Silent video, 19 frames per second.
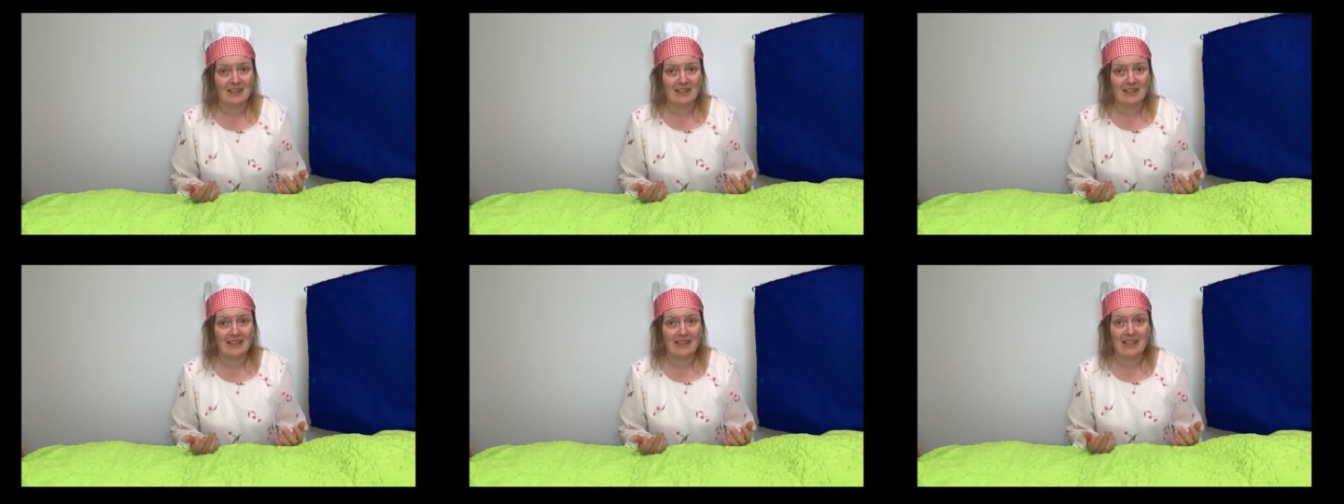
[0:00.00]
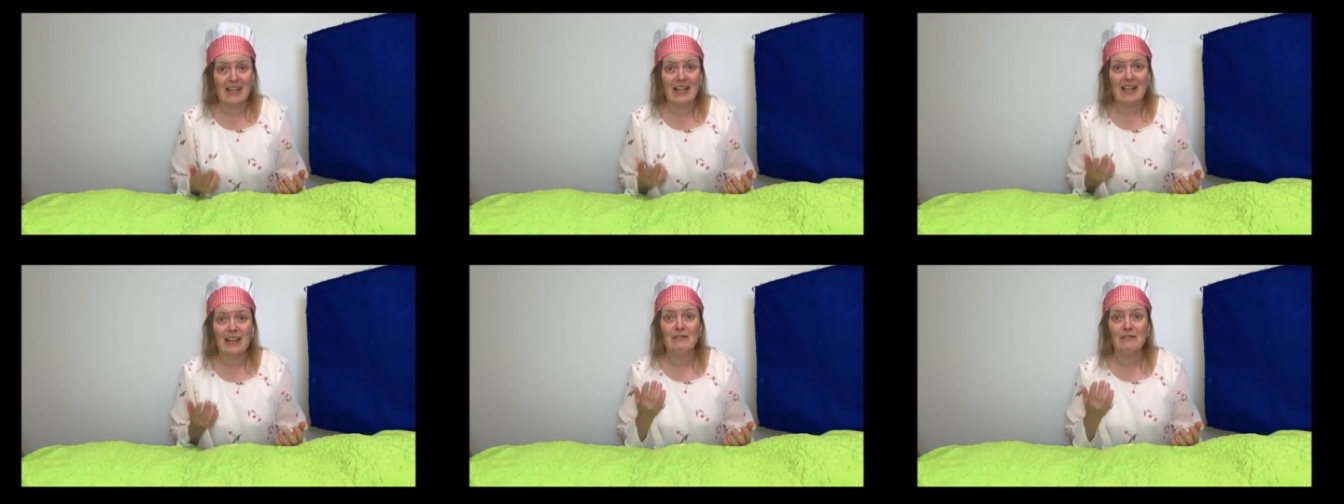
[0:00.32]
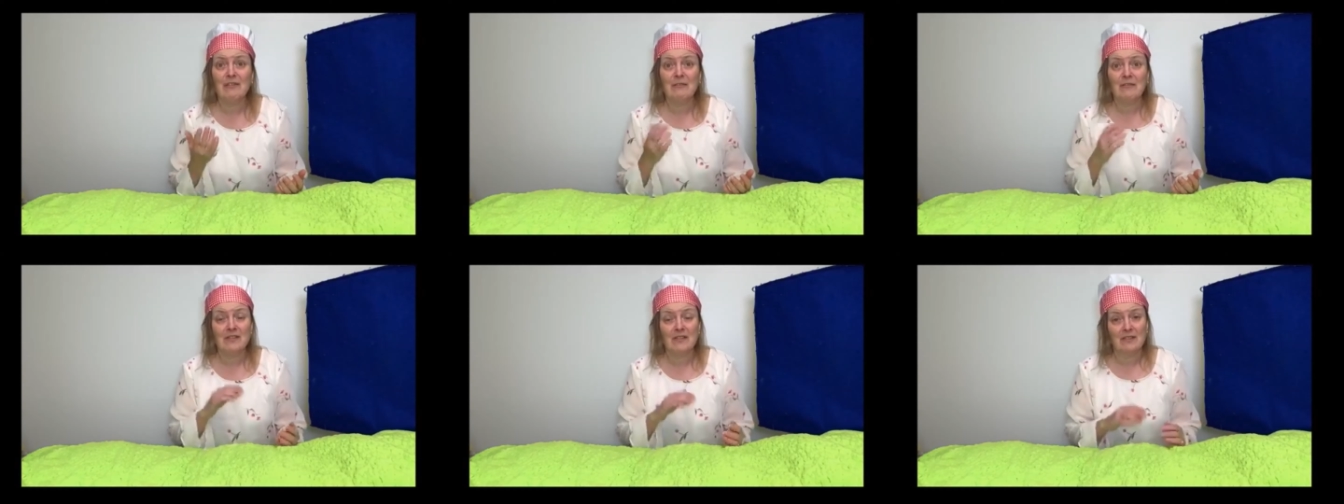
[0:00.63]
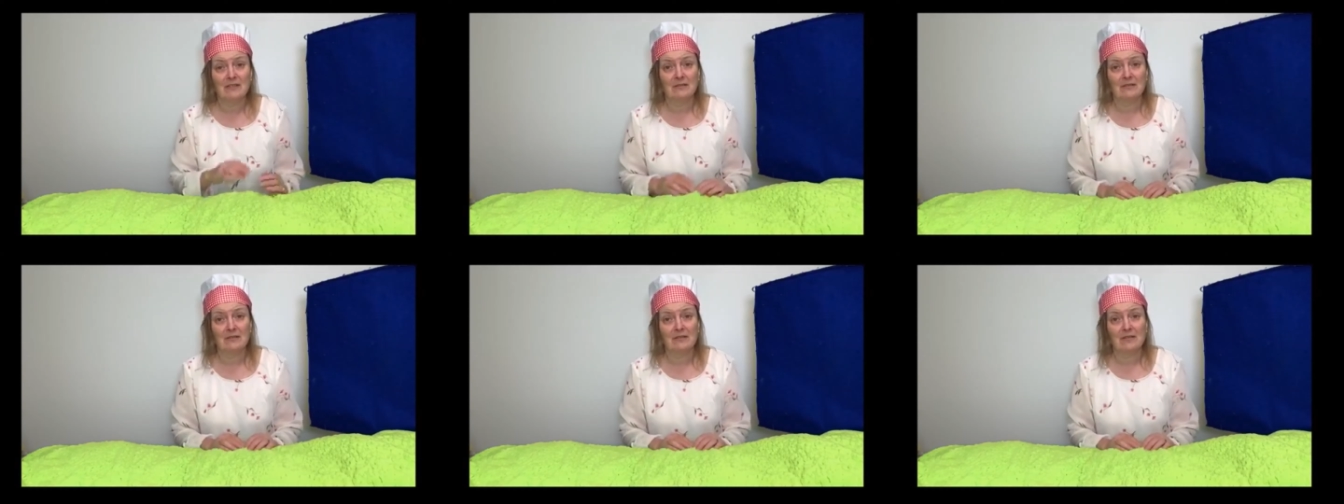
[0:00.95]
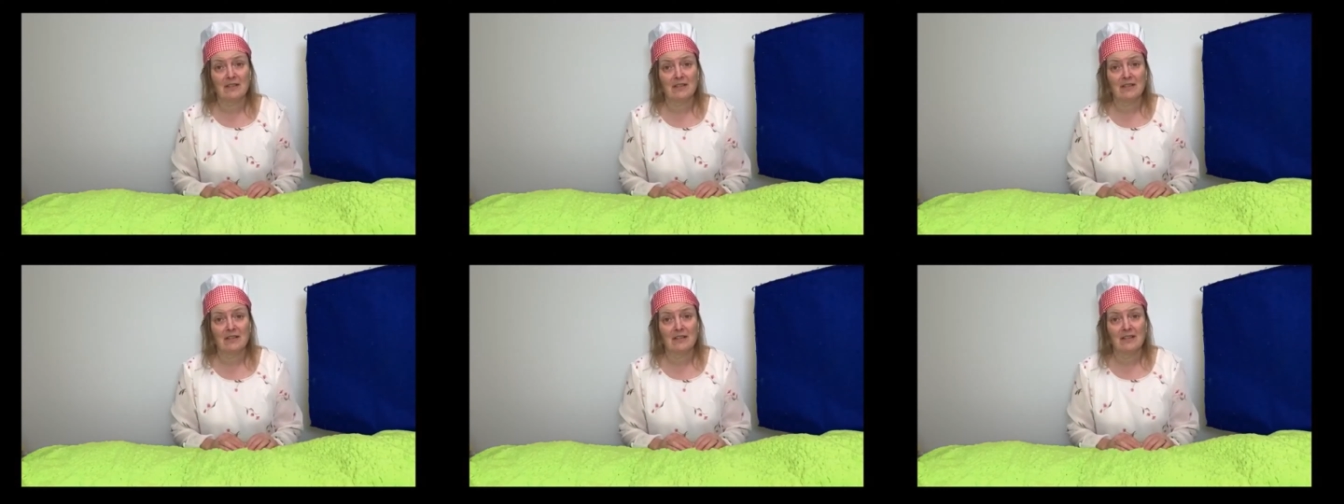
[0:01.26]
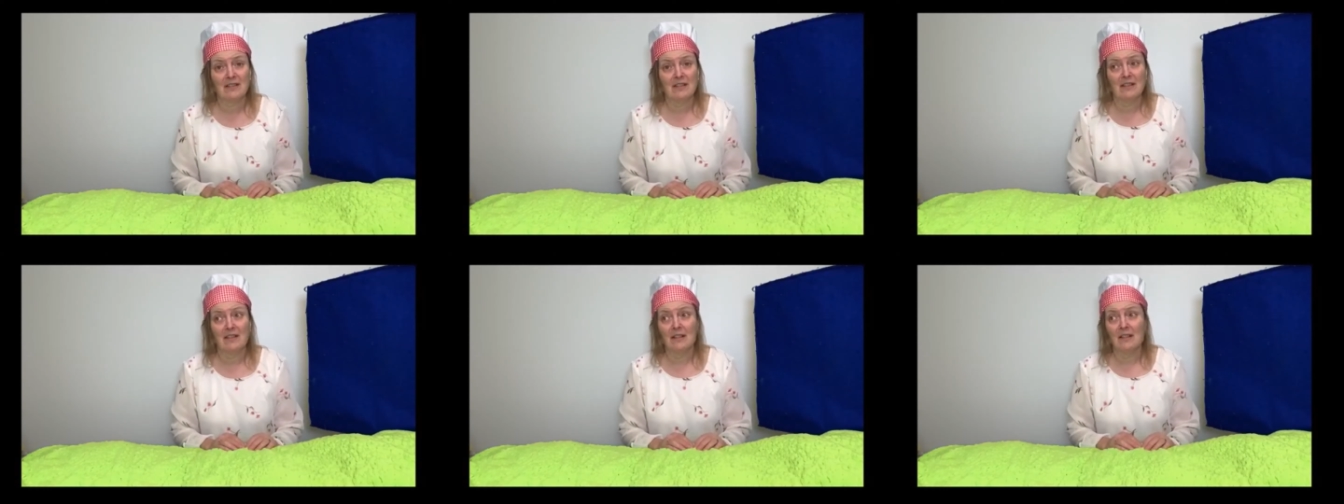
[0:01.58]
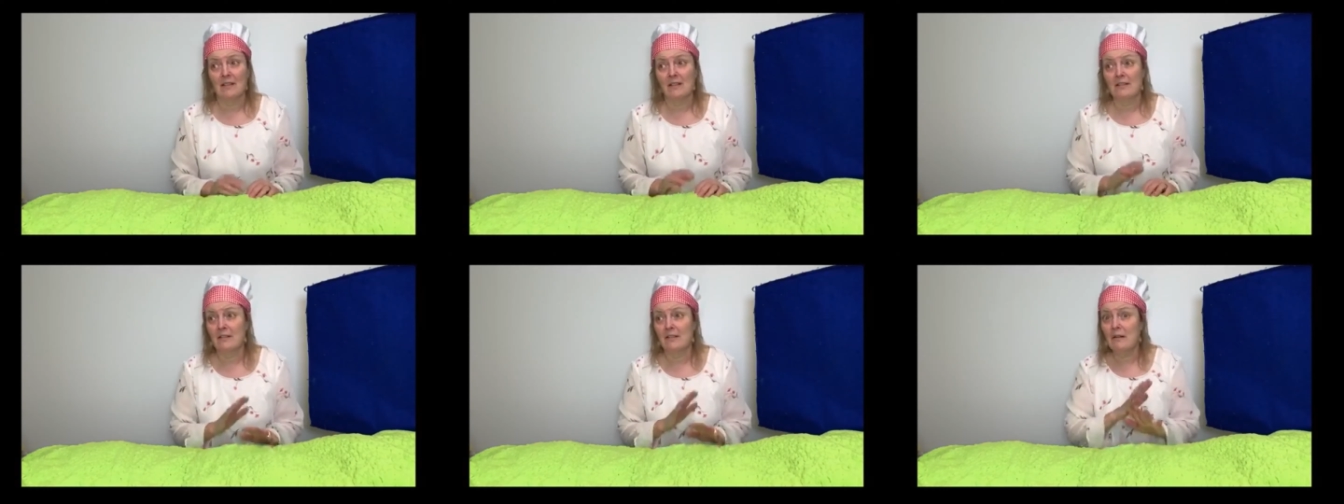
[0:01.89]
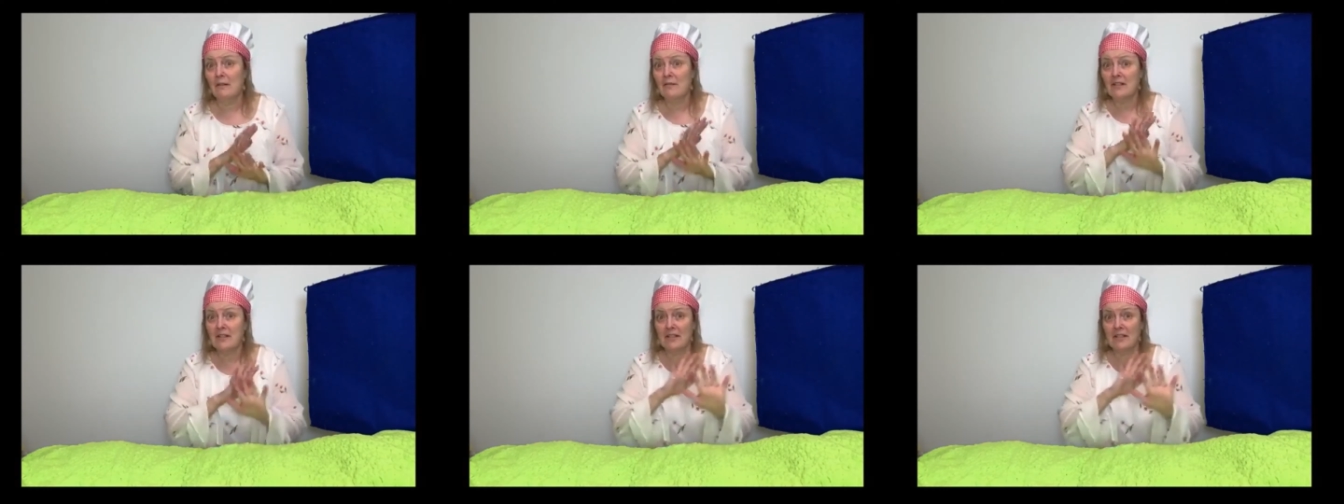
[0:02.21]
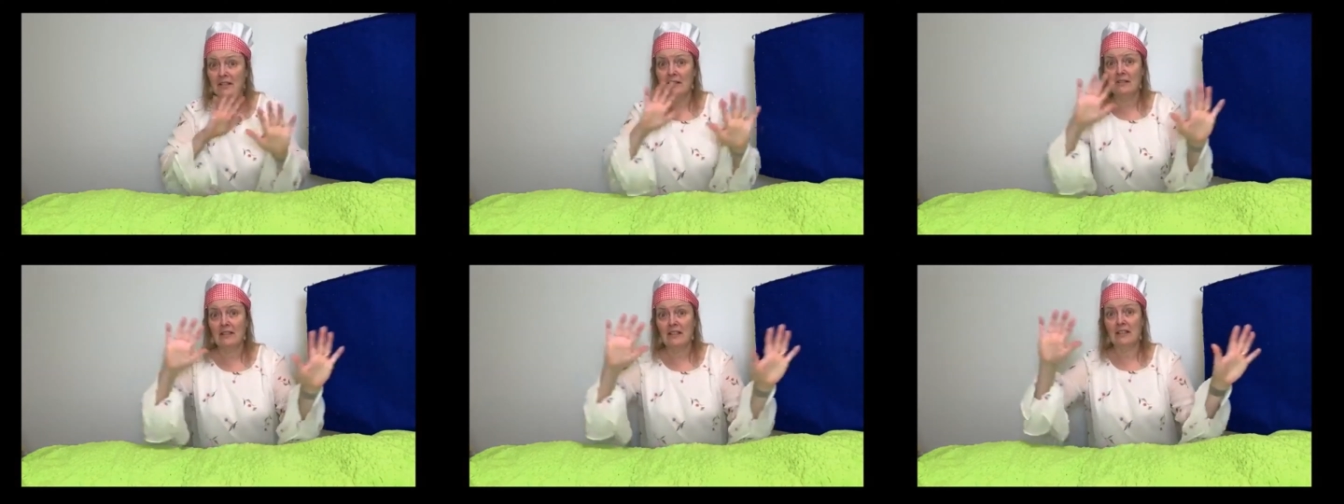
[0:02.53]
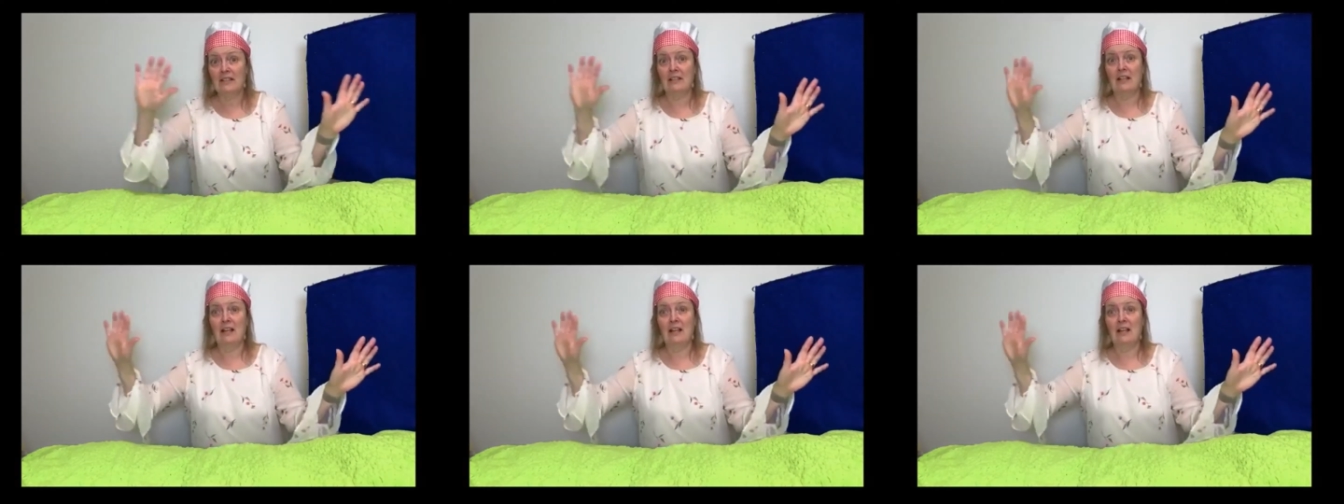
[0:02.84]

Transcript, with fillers: I have no salt. No salt in